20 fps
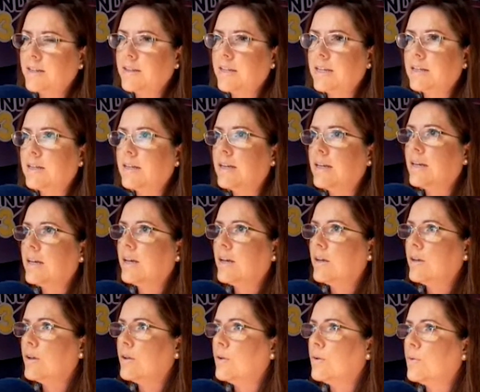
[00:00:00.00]
And I think
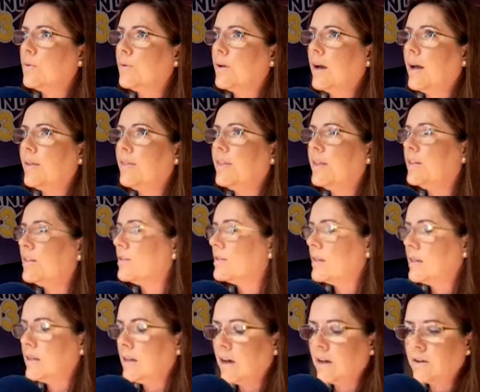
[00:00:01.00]

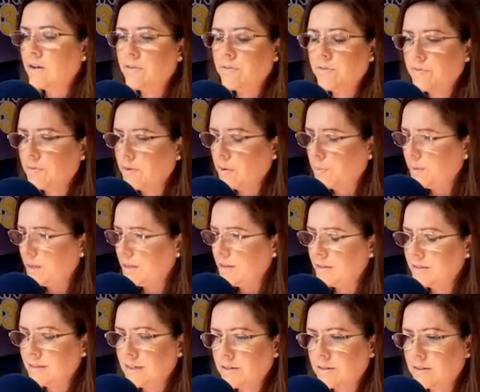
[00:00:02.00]
there's a lot of
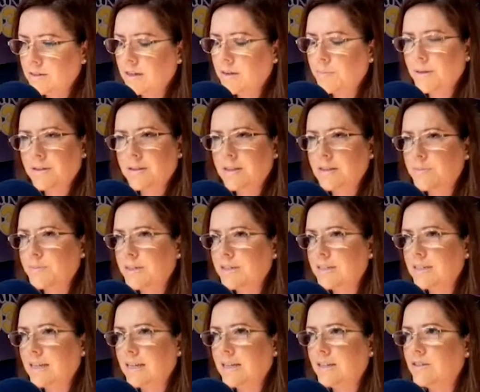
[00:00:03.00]
opinions out there about
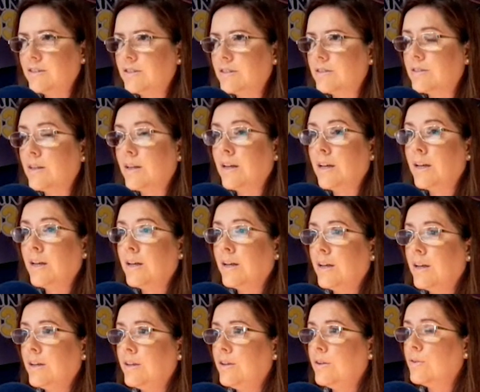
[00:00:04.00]
these medications.
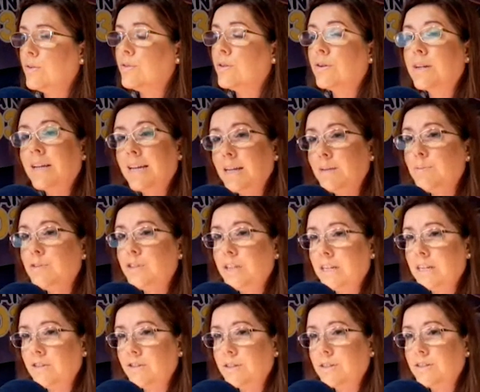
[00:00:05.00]
They're a
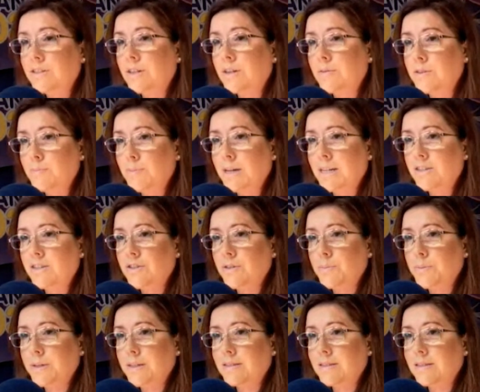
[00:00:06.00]
game changer in terms of
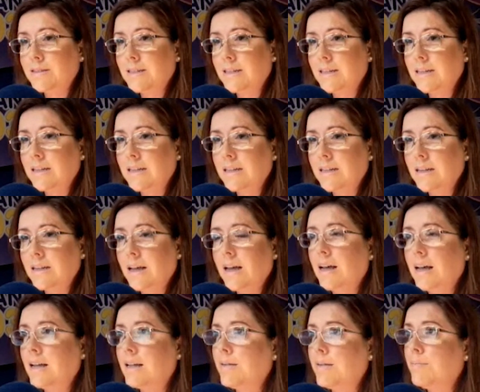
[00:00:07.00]
managing obesity.
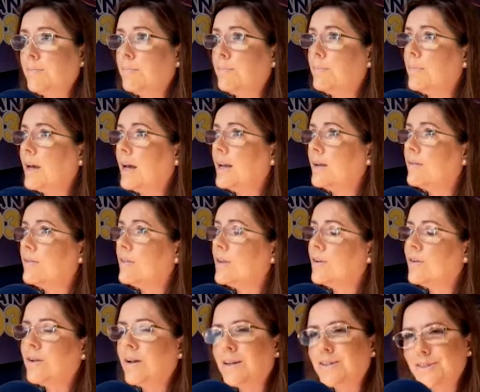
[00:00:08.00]
And
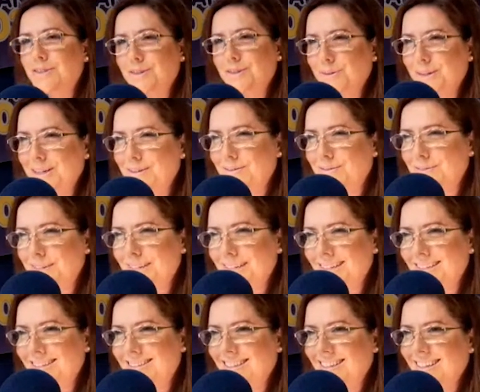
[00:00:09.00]
they're not a quick
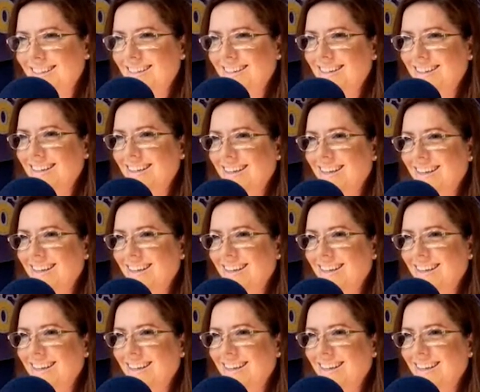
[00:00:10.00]
fix.